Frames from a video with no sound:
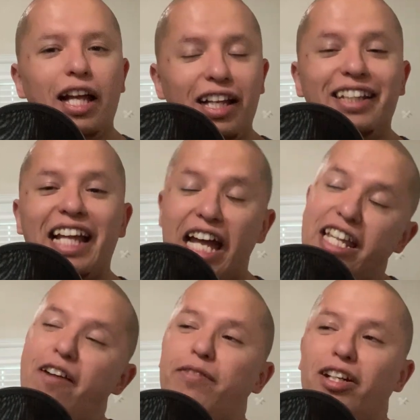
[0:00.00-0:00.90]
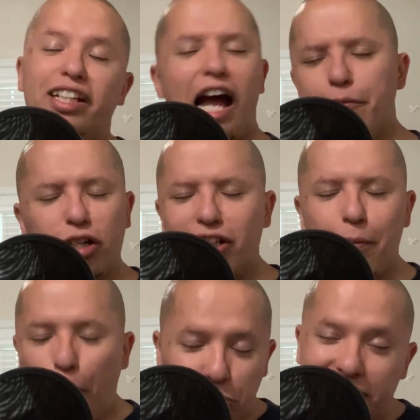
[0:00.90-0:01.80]
and and I've done it. I'm not going to
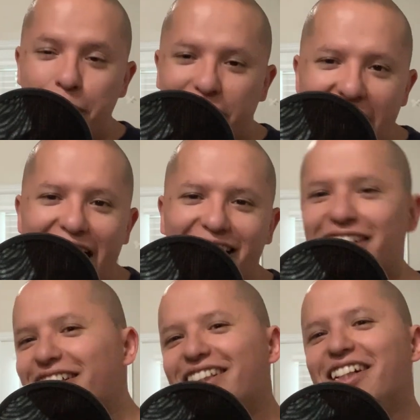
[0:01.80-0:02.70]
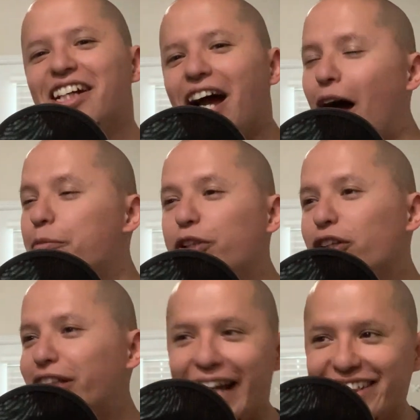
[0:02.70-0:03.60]
post them yet. I'm
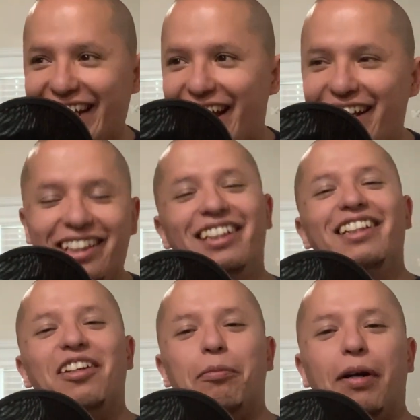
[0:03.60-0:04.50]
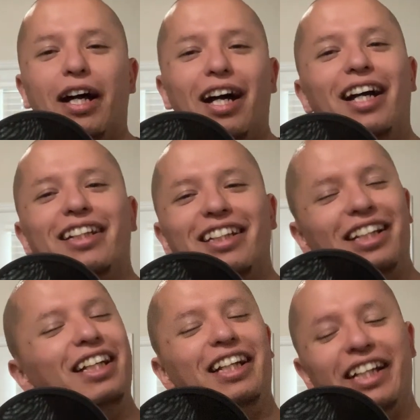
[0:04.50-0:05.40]
not there yet. But
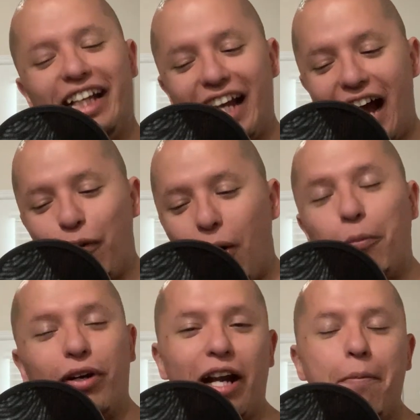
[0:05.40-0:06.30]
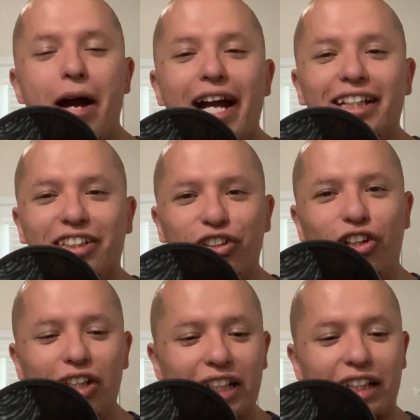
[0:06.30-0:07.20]
at one point I might, you
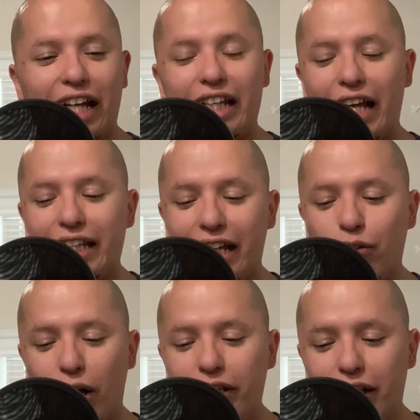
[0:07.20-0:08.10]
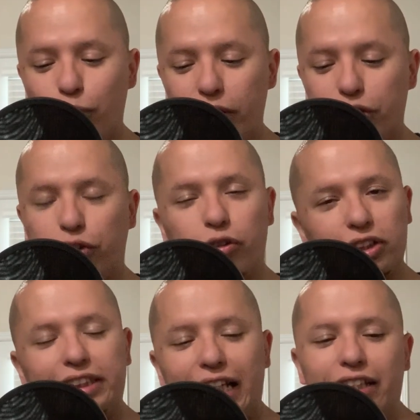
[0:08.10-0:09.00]
know, like and and I and I want you to
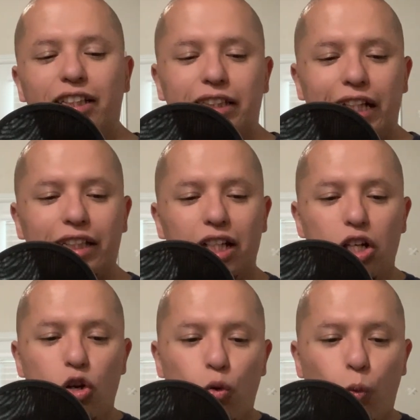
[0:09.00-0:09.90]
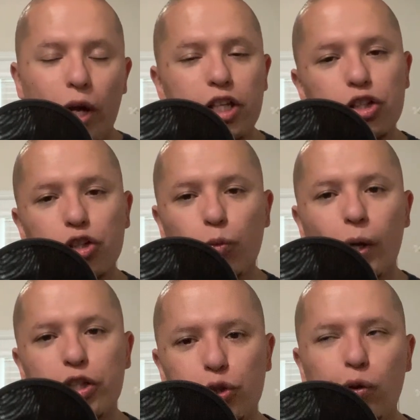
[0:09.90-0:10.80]
understand this that when
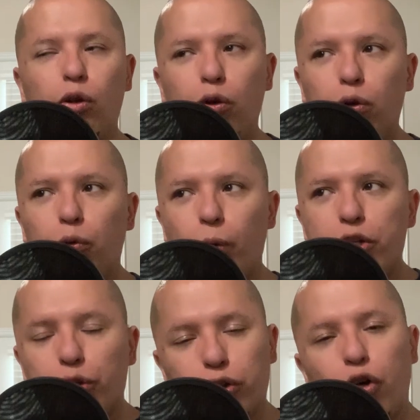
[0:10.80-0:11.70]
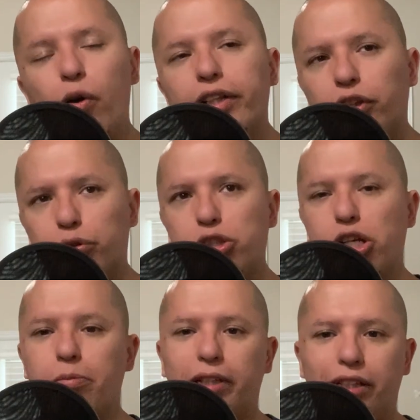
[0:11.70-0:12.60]
when you when you're going through
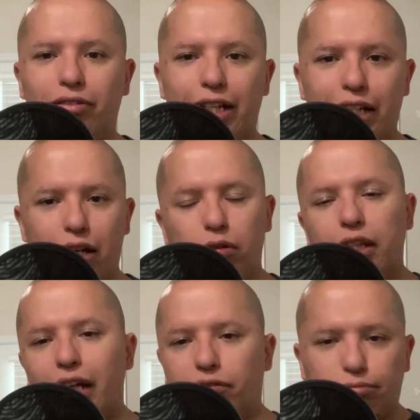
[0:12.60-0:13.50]
something right now like